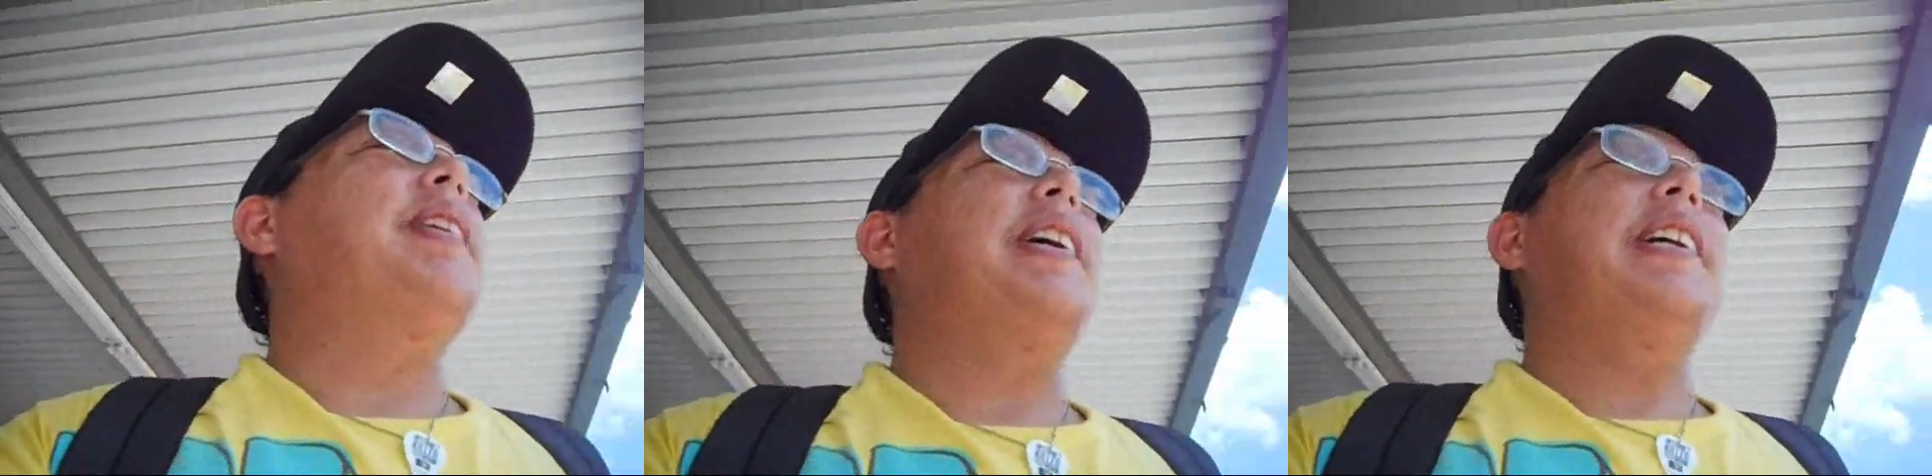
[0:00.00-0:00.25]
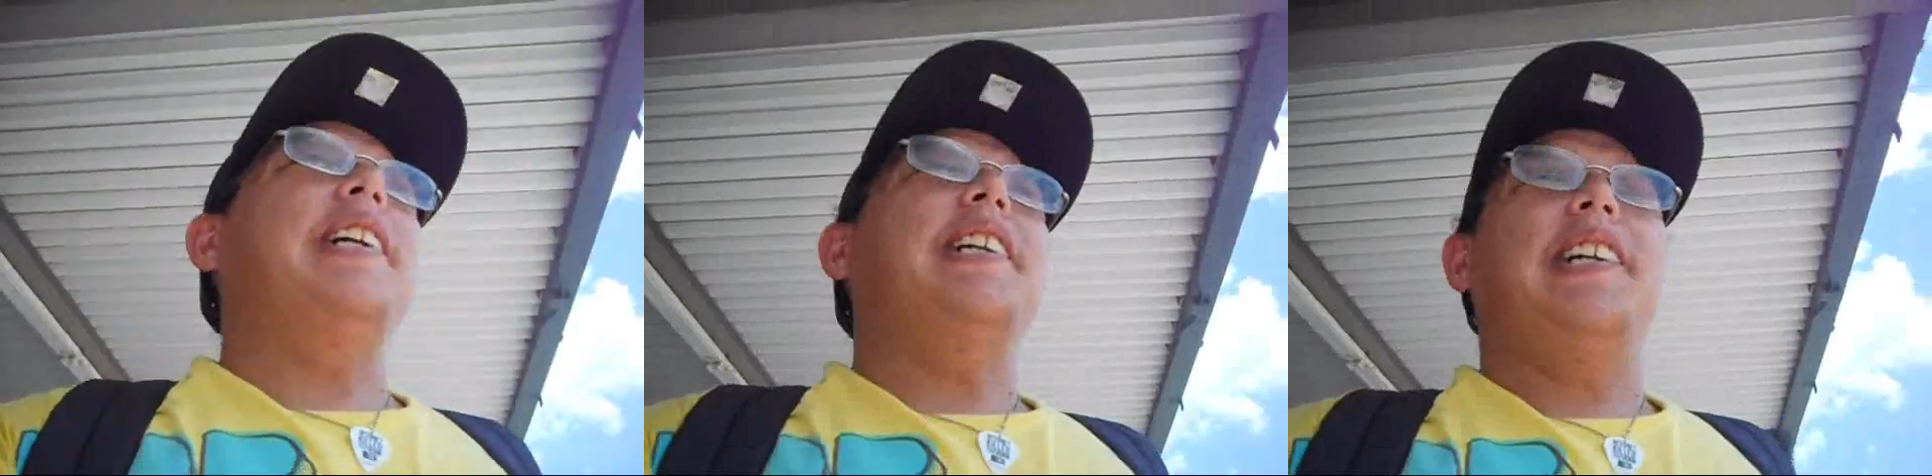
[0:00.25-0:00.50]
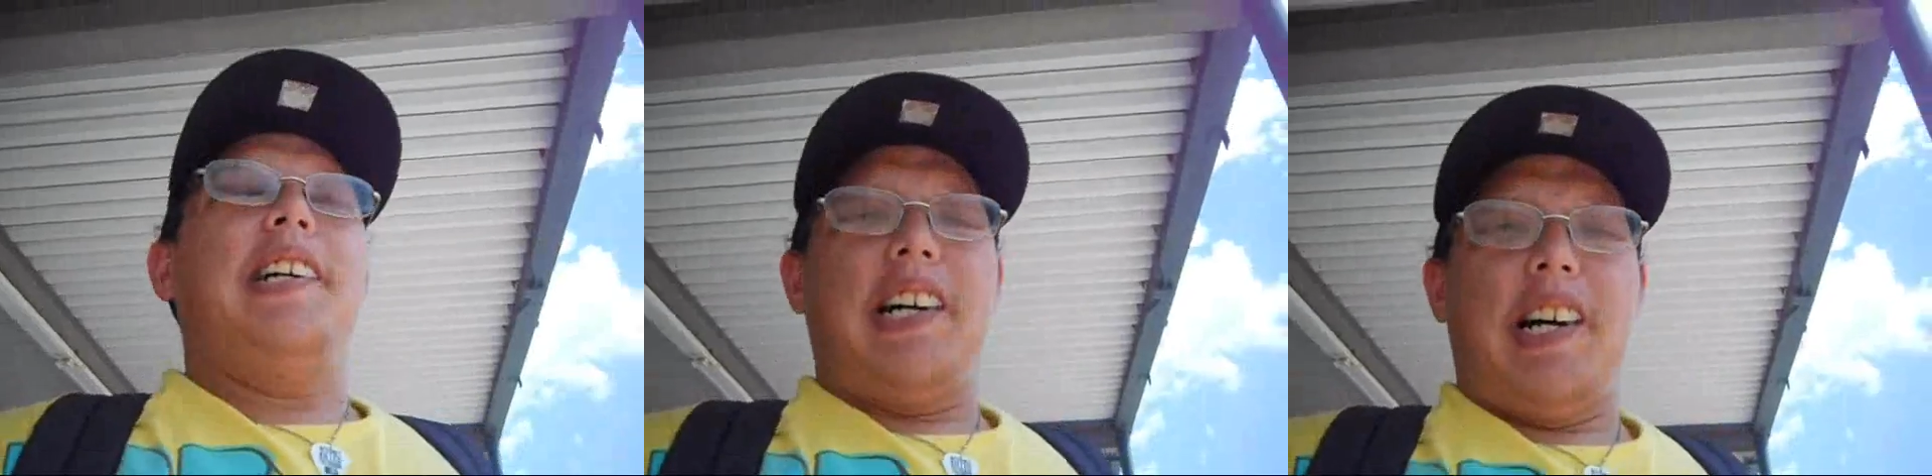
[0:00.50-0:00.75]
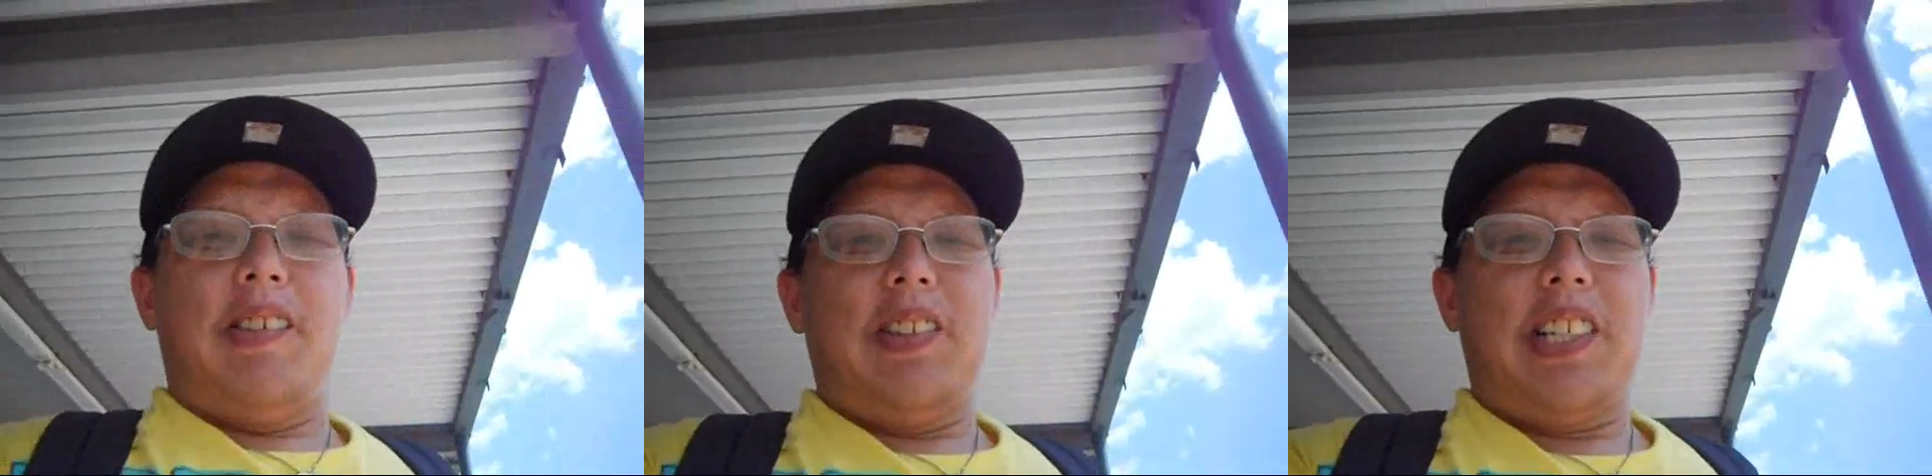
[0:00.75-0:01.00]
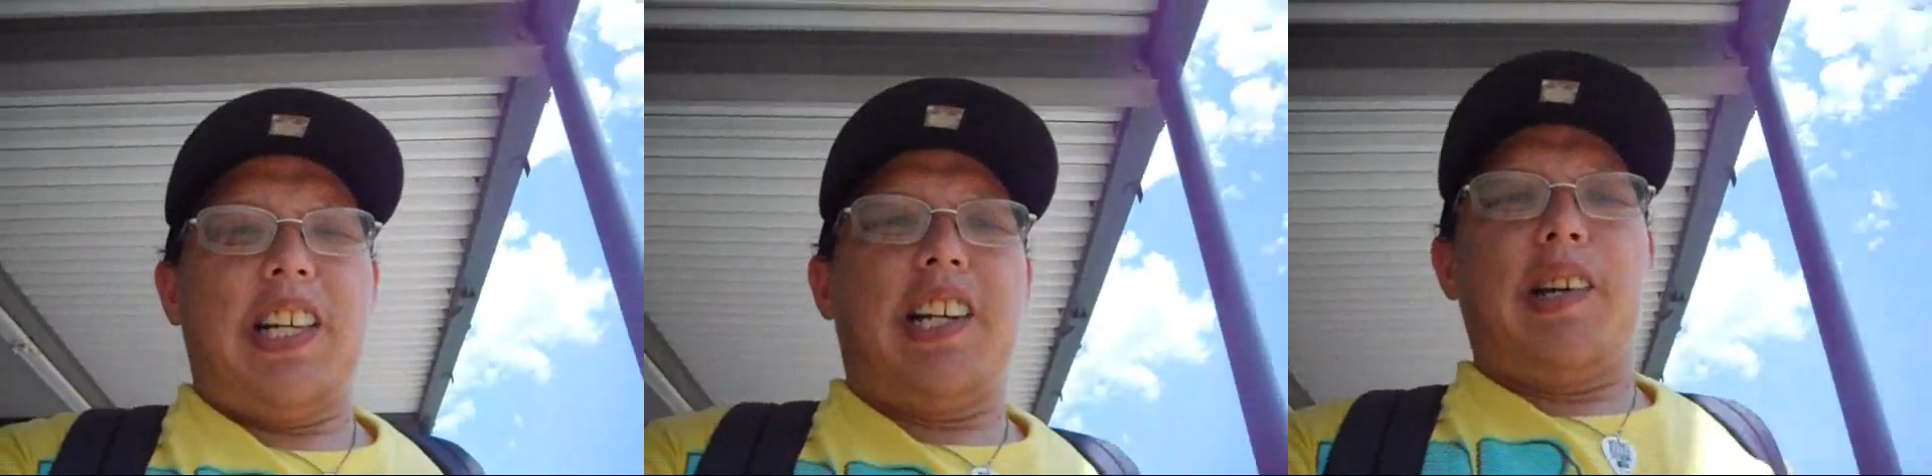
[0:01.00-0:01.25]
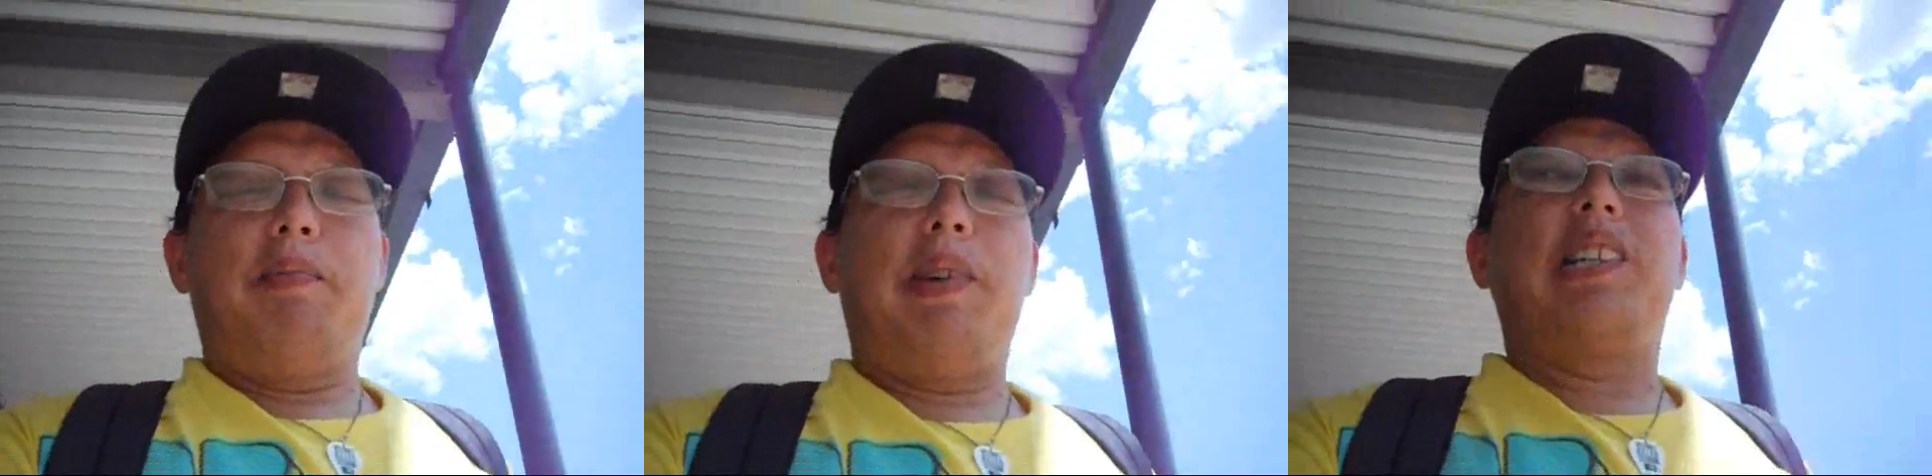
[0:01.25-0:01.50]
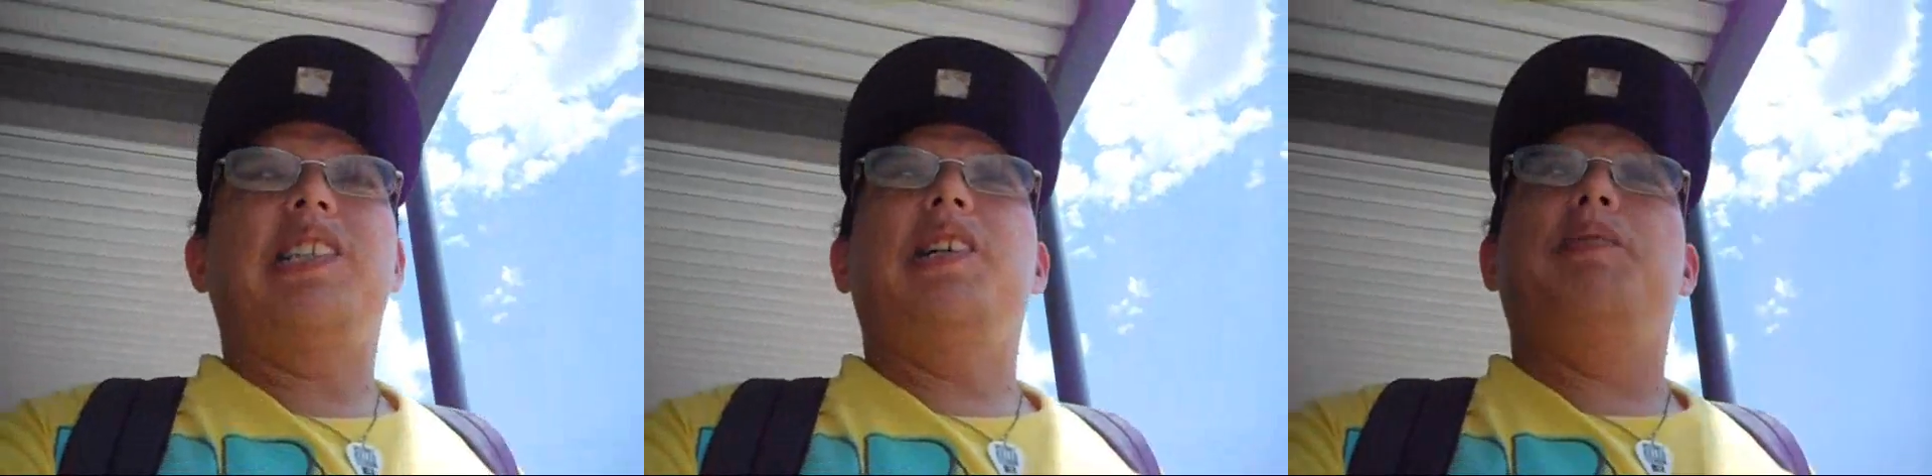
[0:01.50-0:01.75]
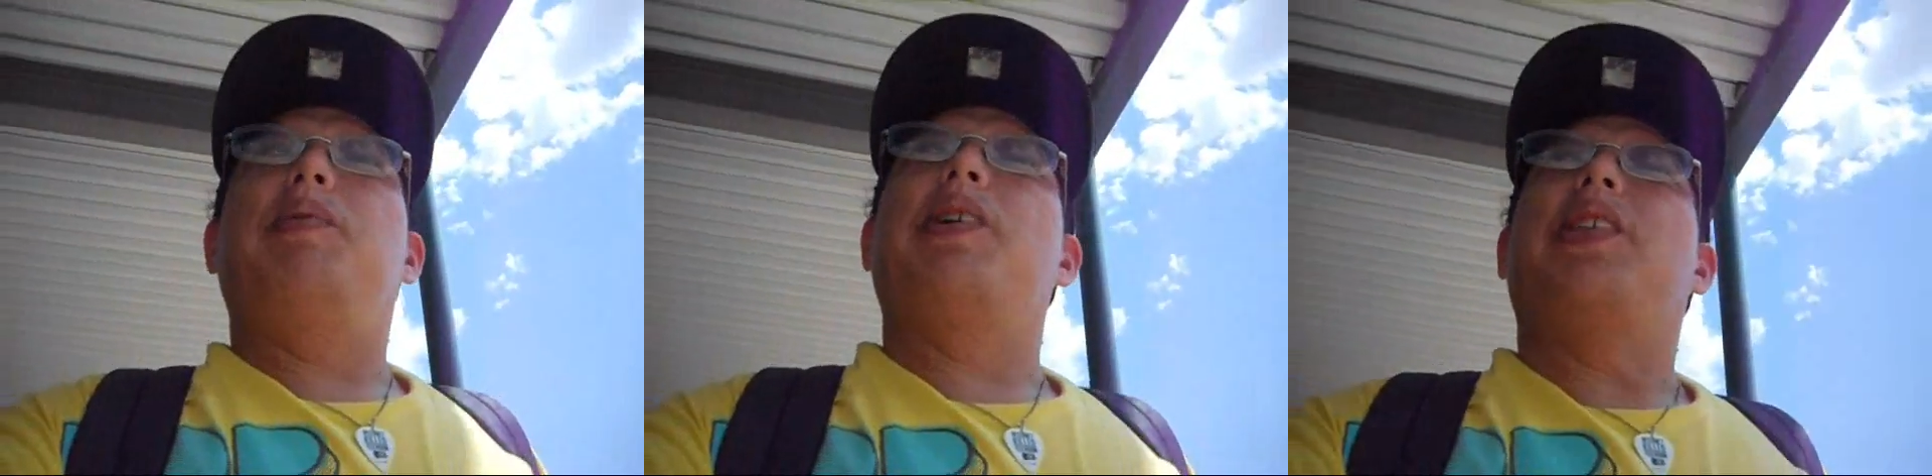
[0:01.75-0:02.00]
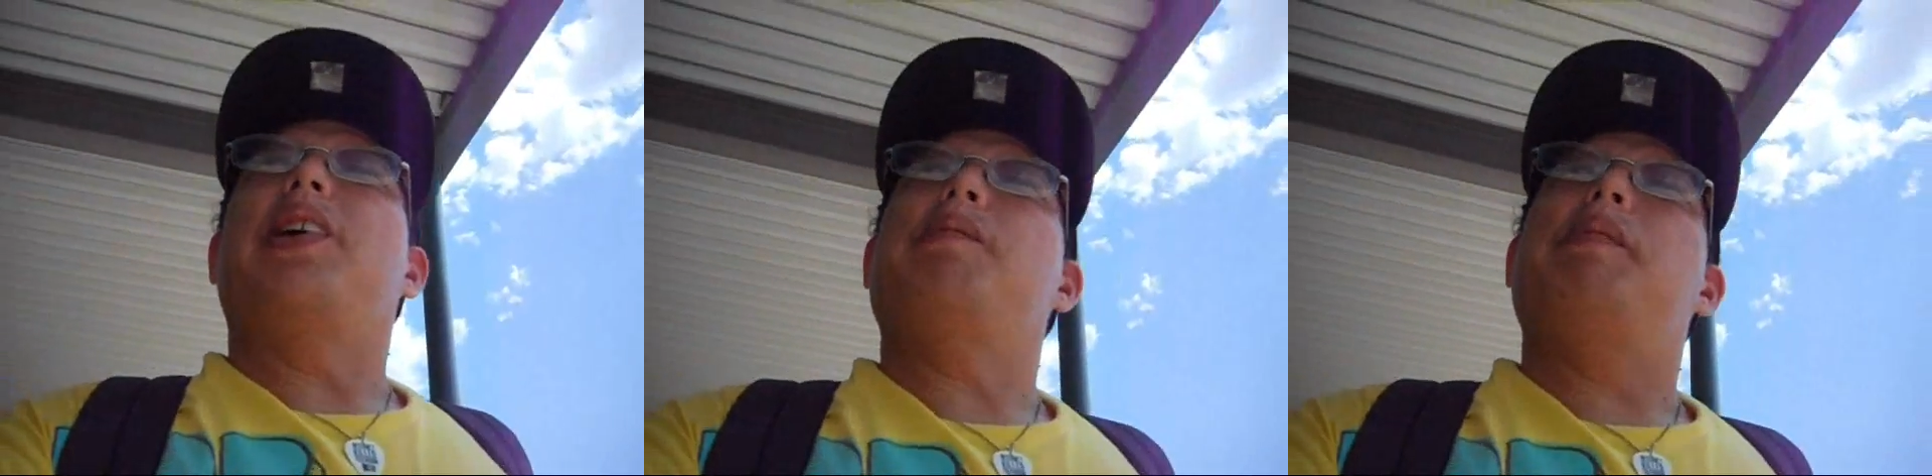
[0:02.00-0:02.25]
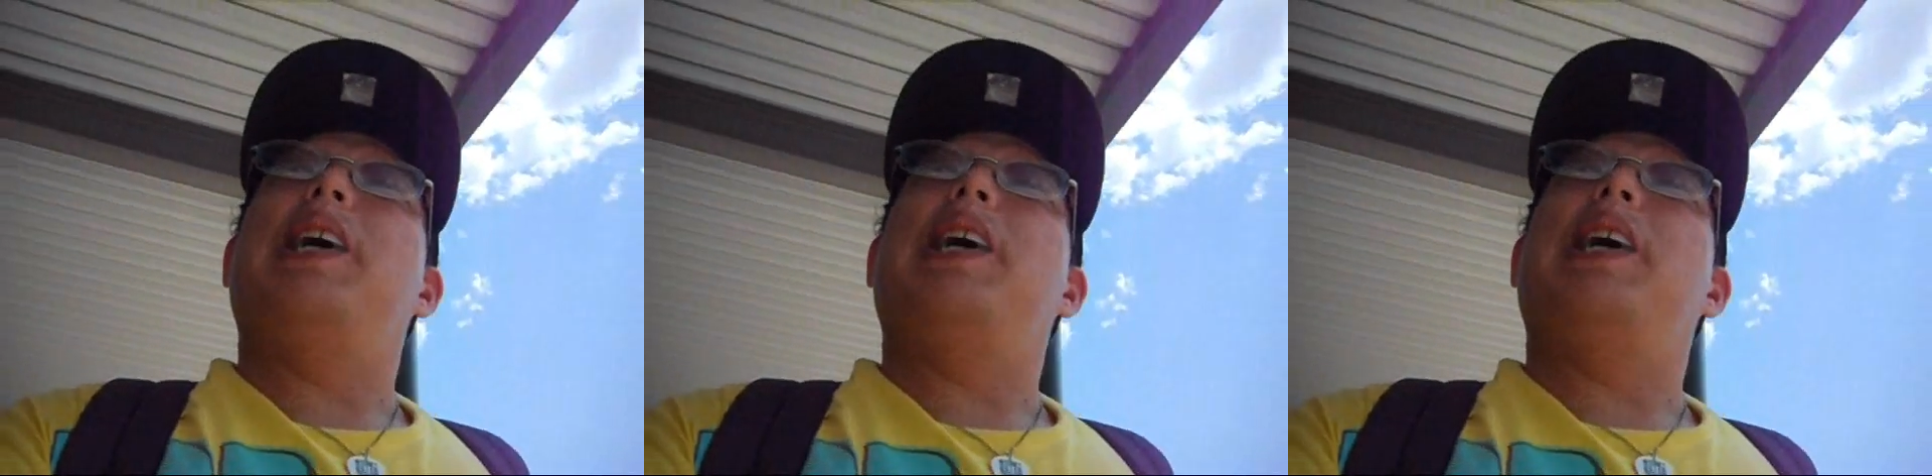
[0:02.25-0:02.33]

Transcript: Uh, I was getting mixed up with El